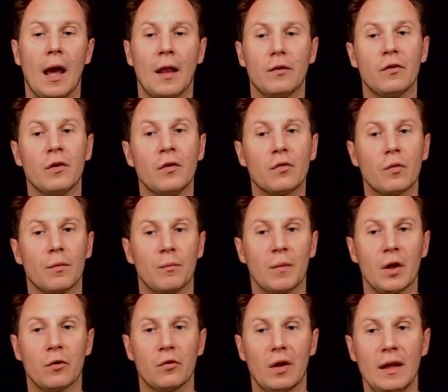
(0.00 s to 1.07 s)
And since
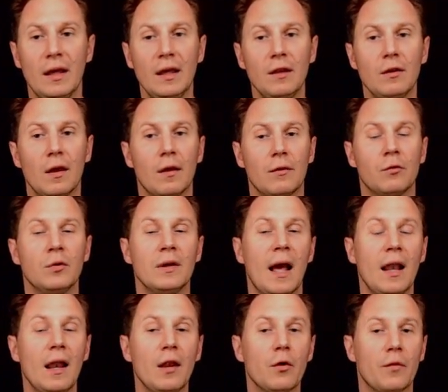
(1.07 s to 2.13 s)
because e to
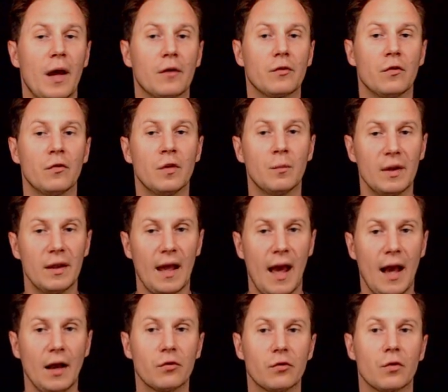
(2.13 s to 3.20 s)
the ln of x is simply
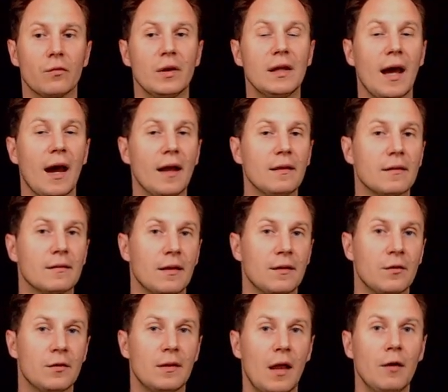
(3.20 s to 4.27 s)
x, we get
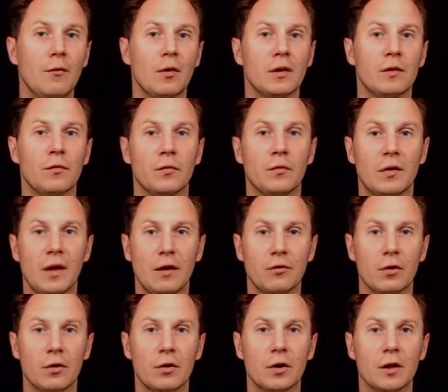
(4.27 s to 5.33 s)
that the derivative of the
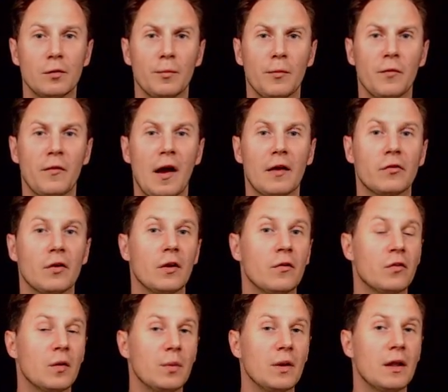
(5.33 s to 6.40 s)
natural logarithm of x
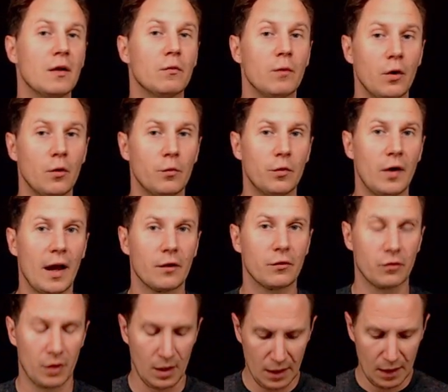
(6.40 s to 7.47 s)
is simply 1 over
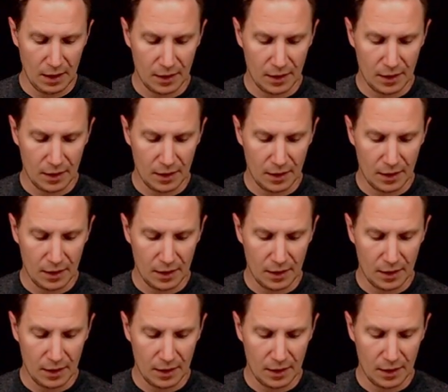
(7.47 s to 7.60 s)
x.